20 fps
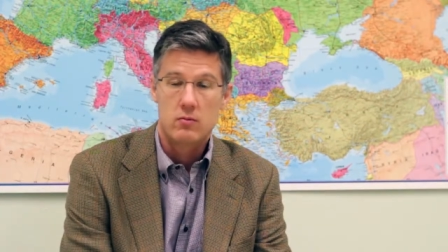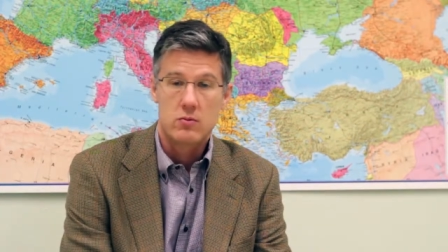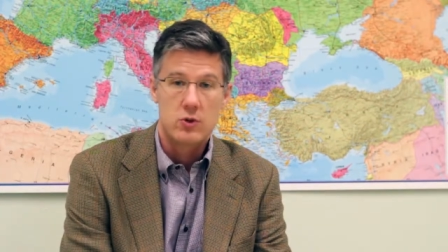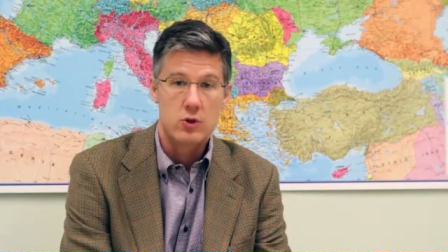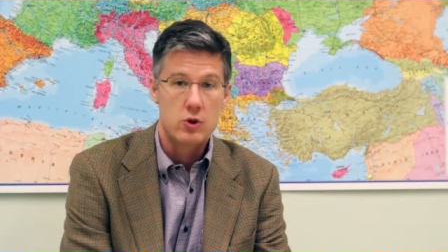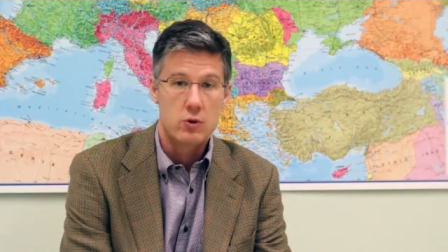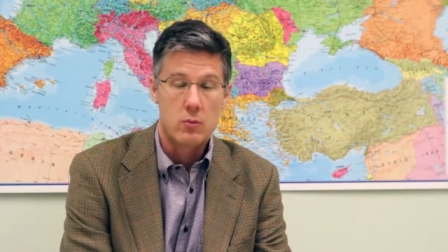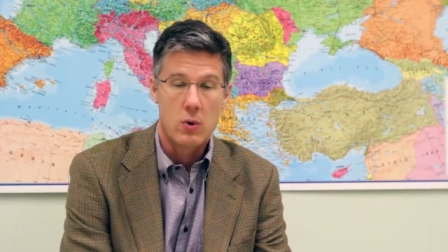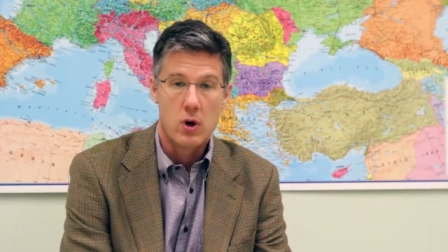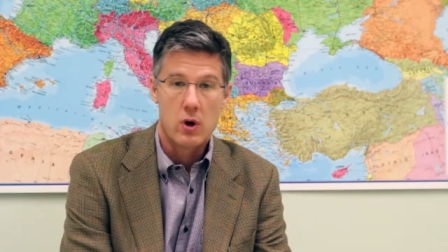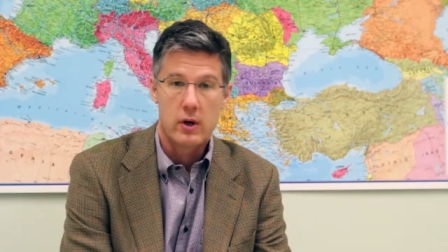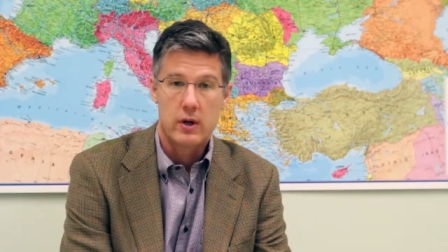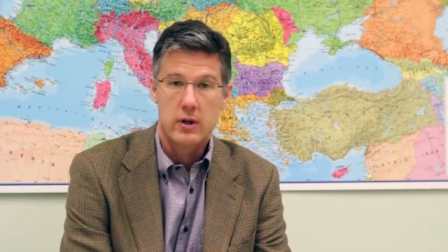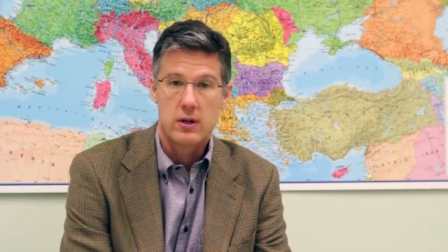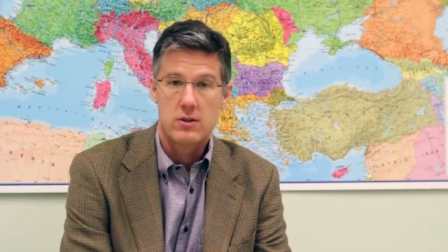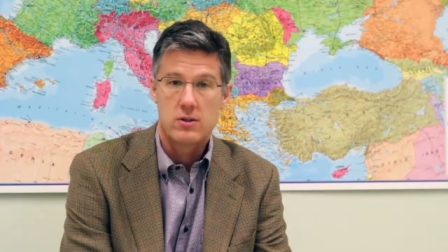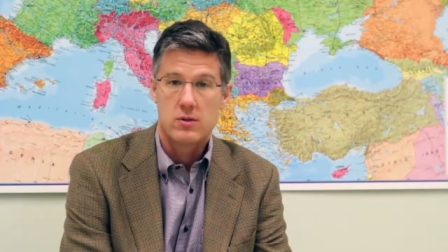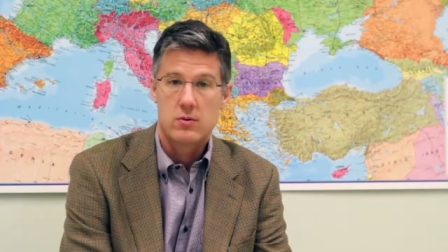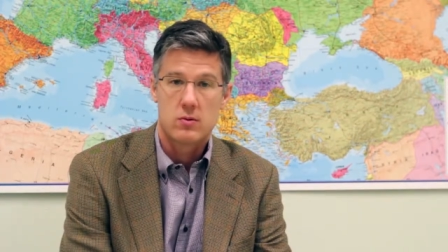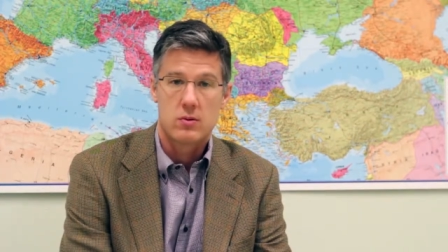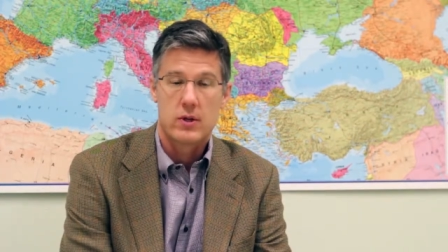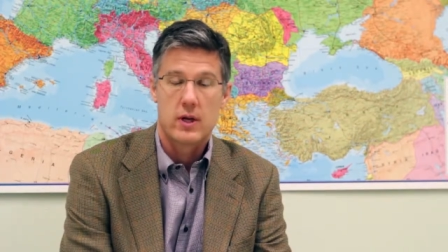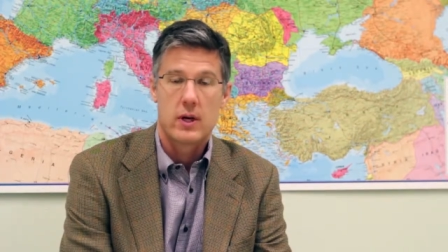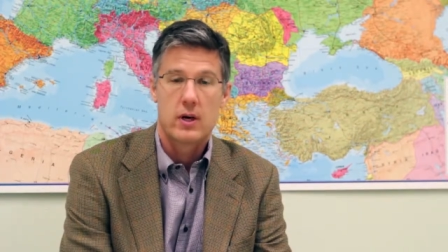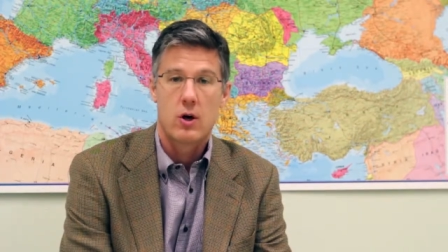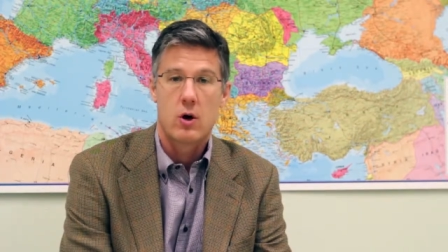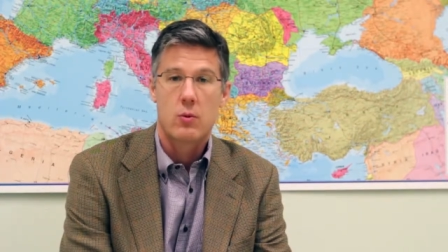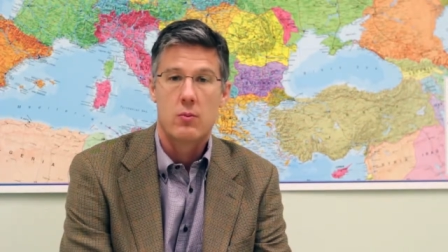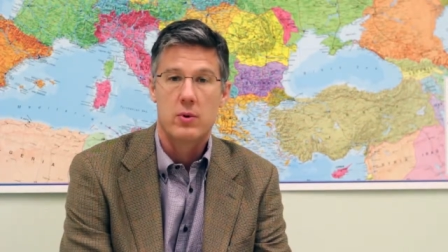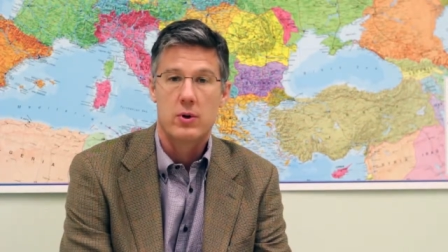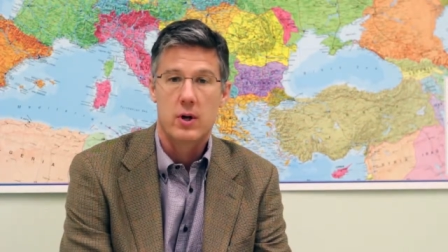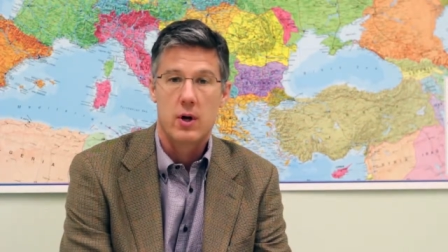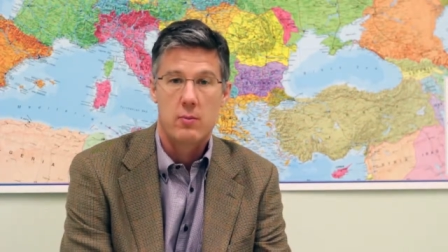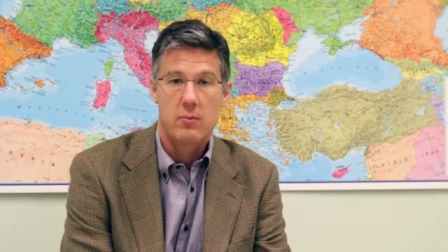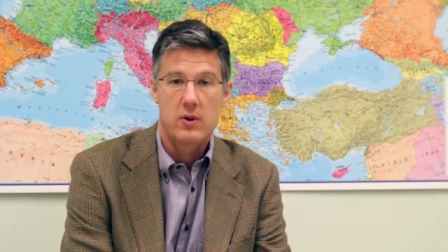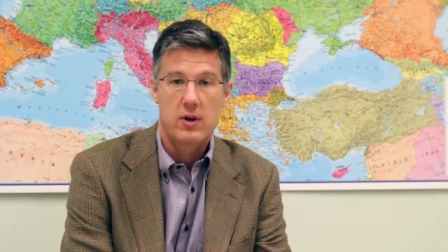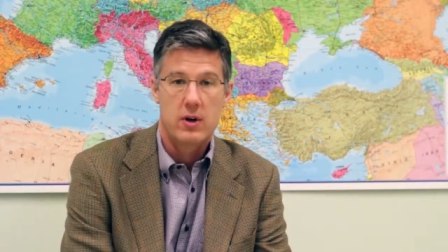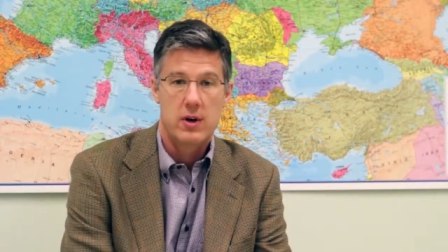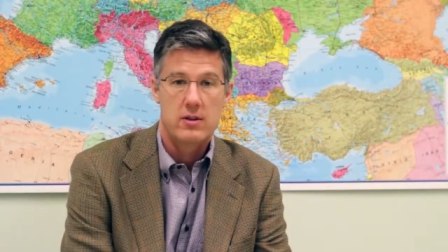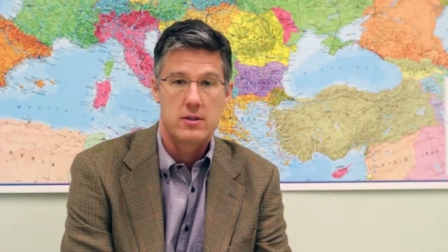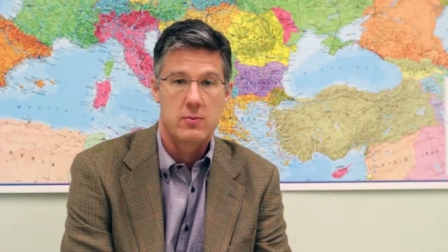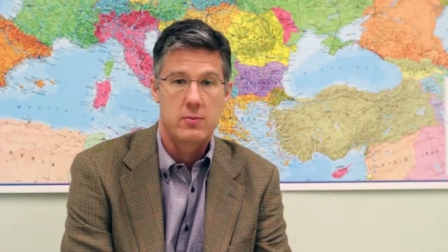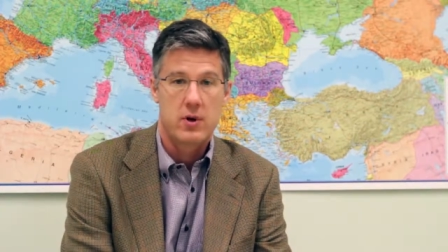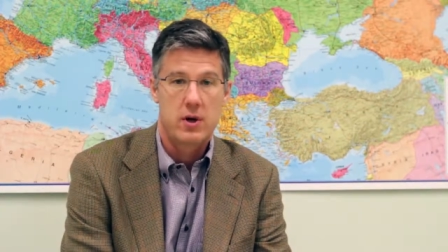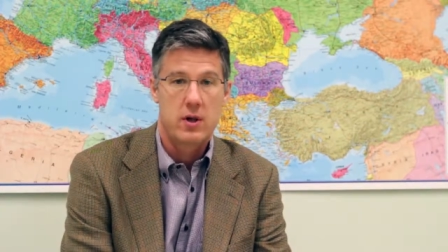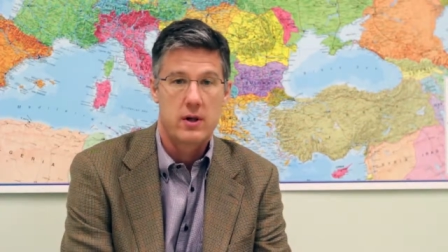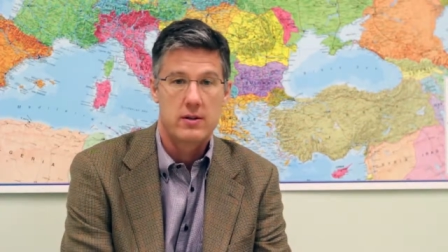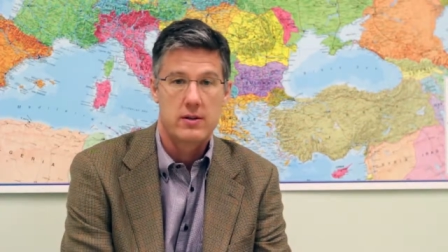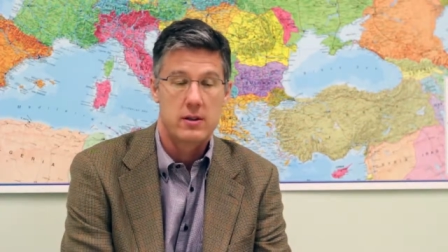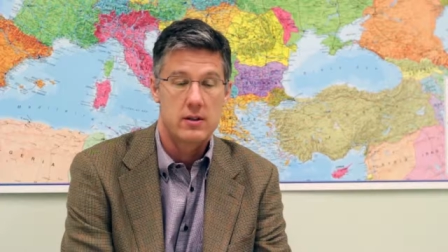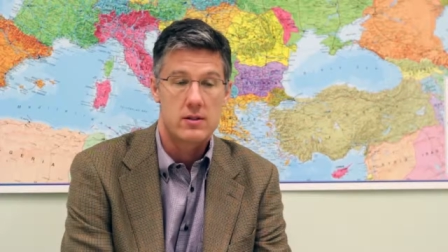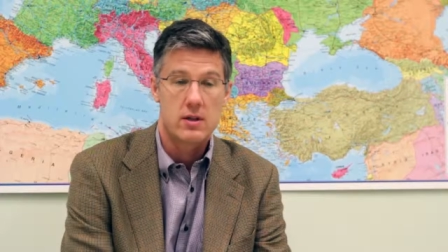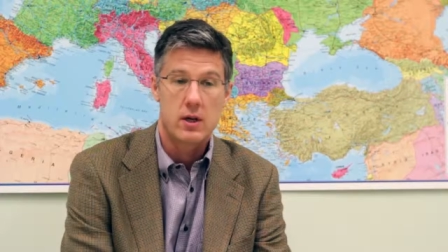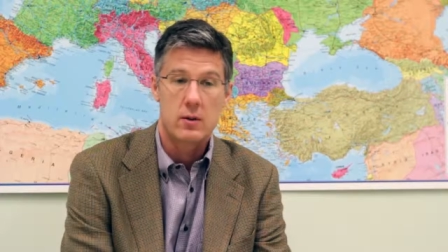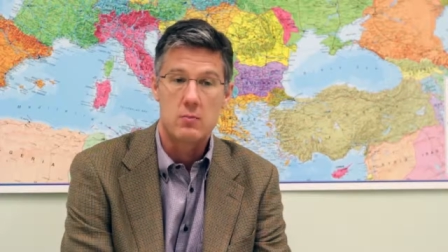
New markets that open up because of politics,